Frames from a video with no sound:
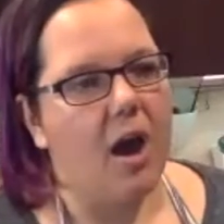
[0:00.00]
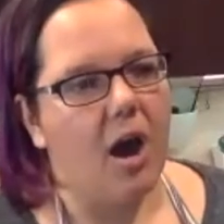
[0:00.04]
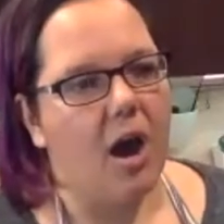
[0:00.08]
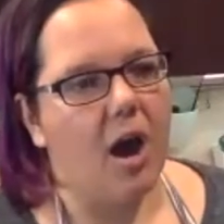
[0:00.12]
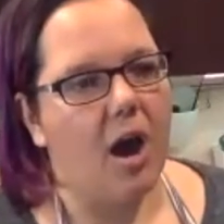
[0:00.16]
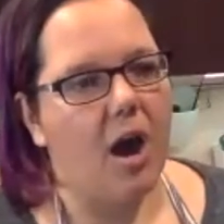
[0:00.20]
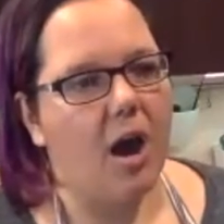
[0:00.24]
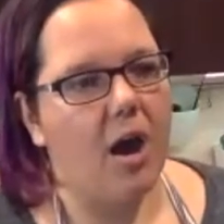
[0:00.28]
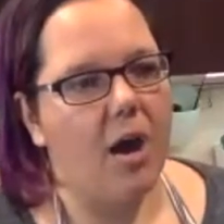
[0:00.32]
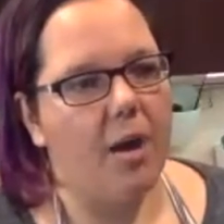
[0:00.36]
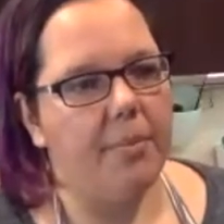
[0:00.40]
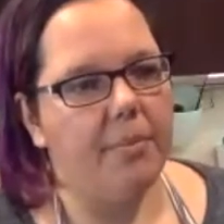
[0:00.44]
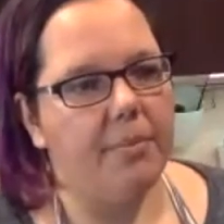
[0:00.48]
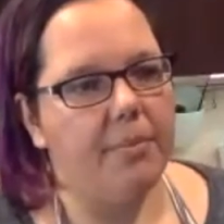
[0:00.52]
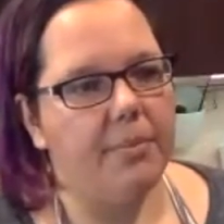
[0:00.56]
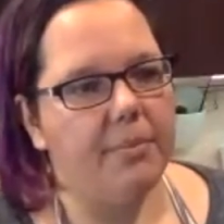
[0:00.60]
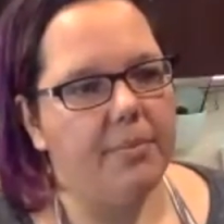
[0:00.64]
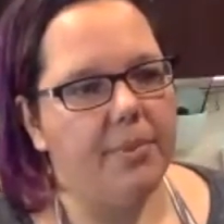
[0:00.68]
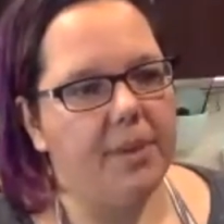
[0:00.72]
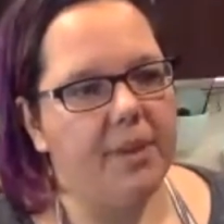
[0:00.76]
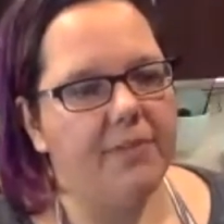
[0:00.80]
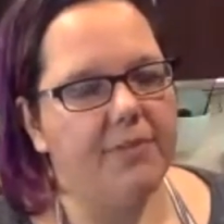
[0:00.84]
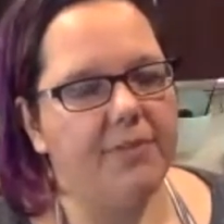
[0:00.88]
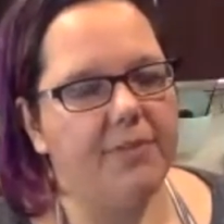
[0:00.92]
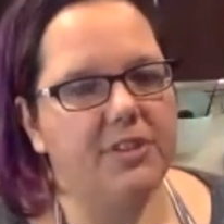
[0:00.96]
um,
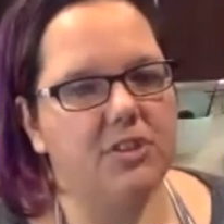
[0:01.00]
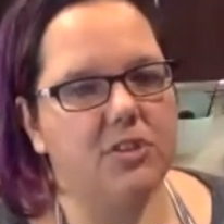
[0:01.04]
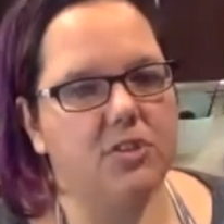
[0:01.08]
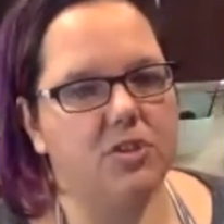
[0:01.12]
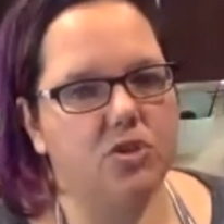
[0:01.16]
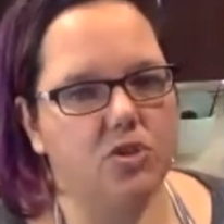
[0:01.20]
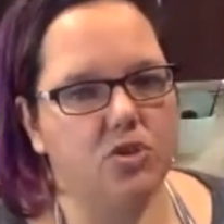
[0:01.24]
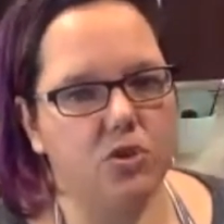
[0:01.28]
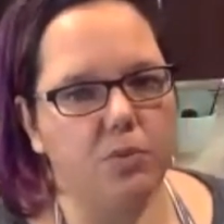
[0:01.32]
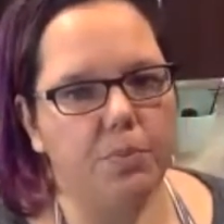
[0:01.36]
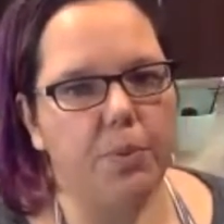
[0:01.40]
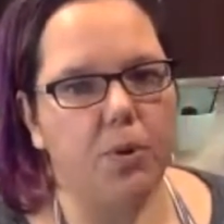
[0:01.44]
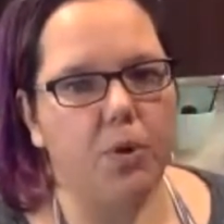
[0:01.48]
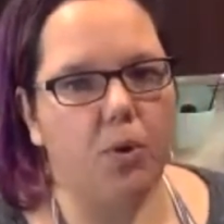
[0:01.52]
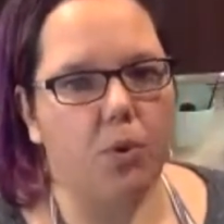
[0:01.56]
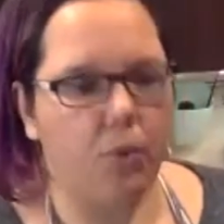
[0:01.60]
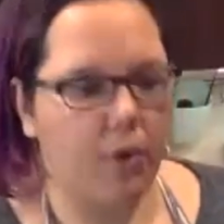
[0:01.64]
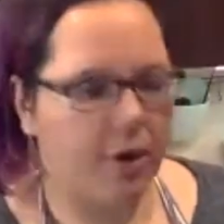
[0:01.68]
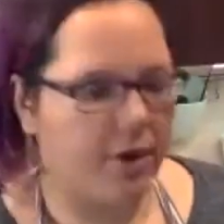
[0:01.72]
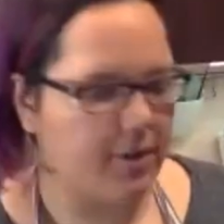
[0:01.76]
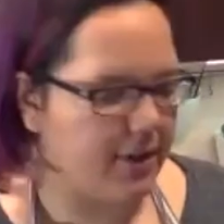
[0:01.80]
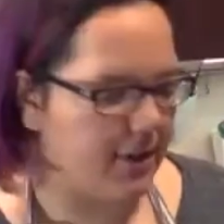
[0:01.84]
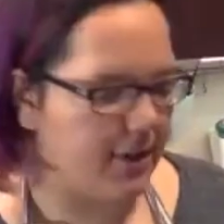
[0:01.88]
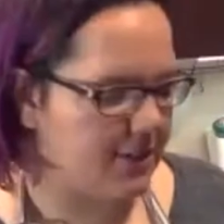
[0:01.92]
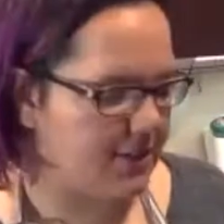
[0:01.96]
if it's super
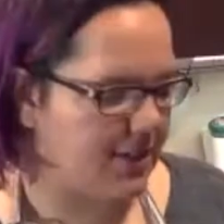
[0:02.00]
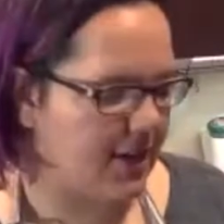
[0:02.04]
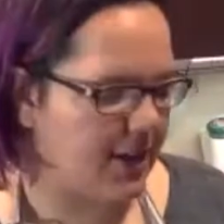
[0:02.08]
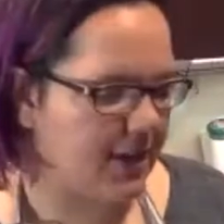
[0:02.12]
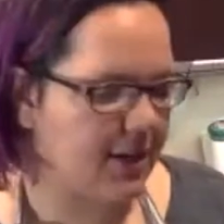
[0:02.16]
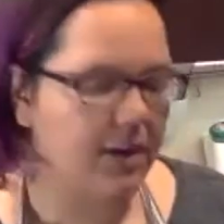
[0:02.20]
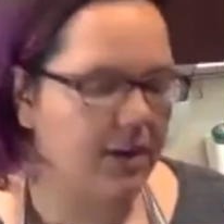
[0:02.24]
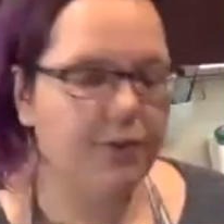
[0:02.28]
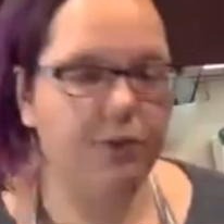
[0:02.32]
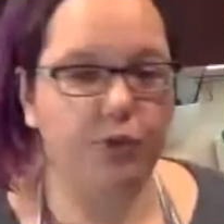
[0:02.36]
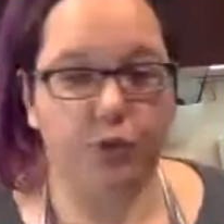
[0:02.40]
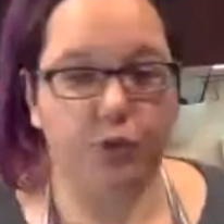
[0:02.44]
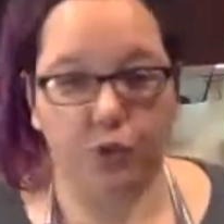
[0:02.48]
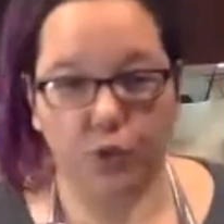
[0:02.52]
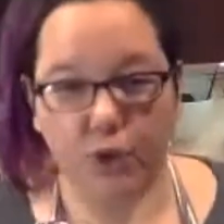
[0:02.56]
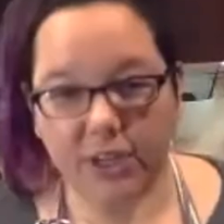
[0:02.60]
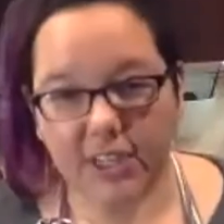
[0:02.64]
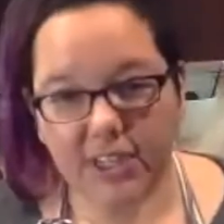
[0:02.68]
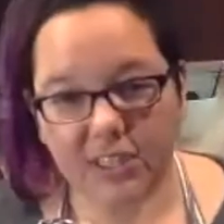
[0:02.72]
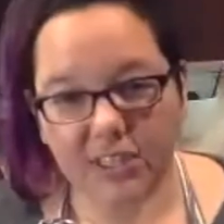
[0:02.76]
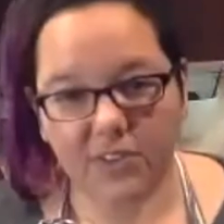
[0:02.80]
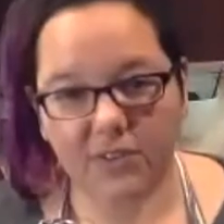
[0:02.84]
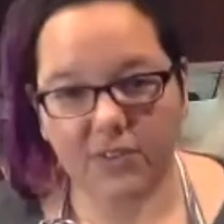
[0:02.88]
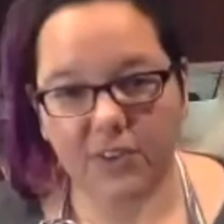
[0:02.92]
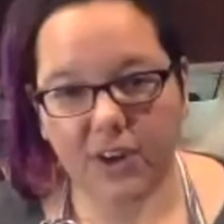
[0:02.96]
oily, it's not going to
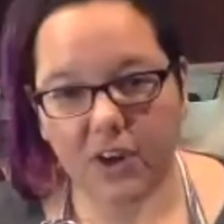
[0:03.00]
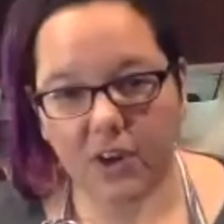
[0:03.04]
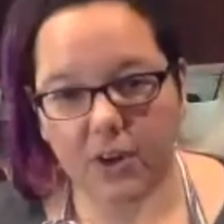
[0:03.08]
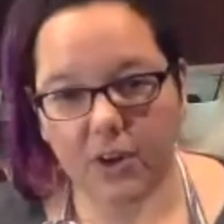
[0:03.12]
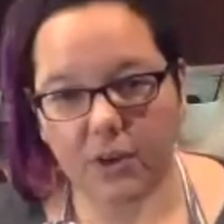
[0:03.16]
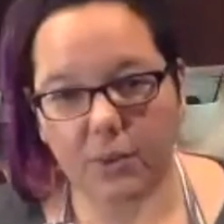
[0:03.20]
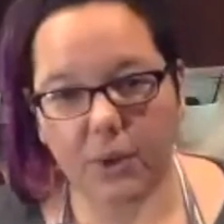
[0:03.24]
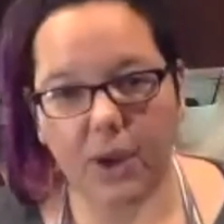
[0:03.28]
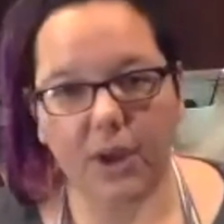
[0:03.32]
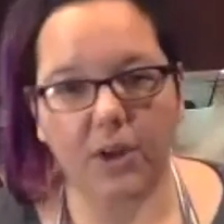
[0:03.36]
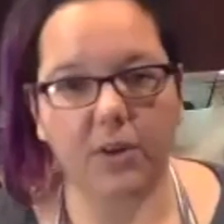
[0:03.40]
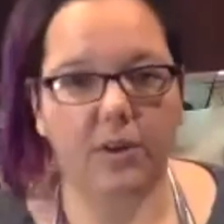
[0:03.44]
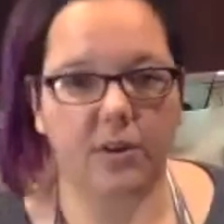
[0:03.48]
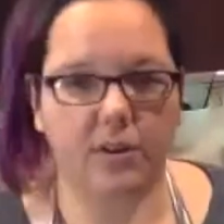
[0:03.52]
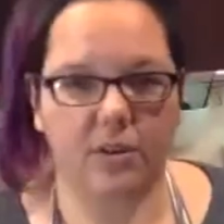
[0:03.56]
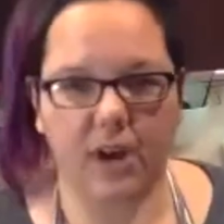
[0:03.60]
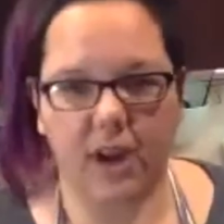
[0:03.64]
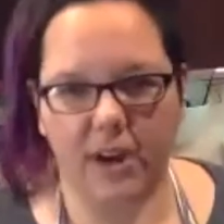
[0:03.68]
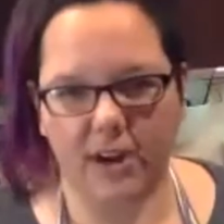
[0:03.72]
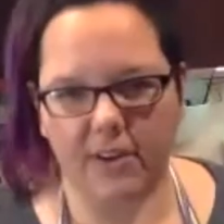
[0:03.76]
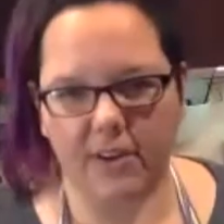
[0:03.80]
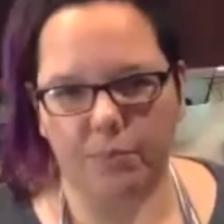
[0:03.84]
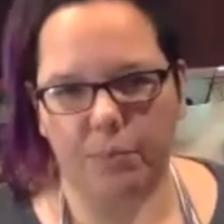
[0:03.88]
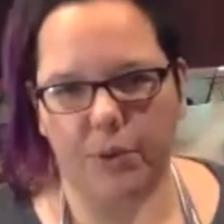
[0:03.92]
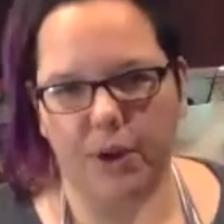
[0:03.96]
freeze very well. It'll
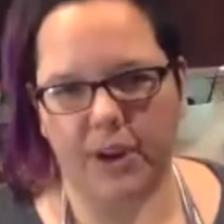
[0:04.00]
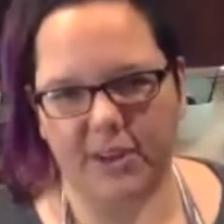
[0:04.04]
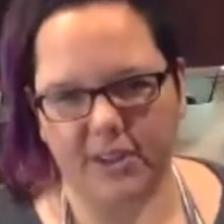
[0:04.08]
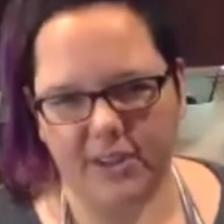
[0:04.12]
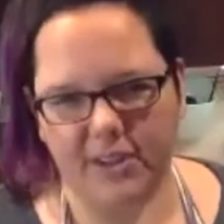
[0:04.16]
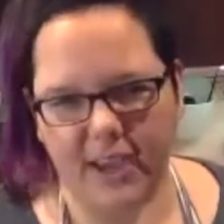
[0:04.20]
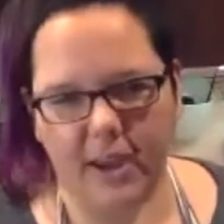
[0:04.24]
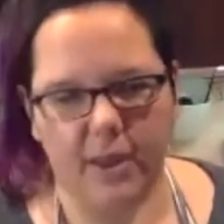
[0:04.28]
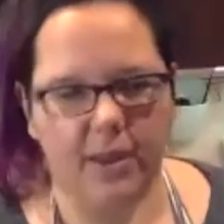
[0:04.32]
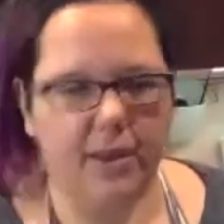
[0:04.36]
kind of break down.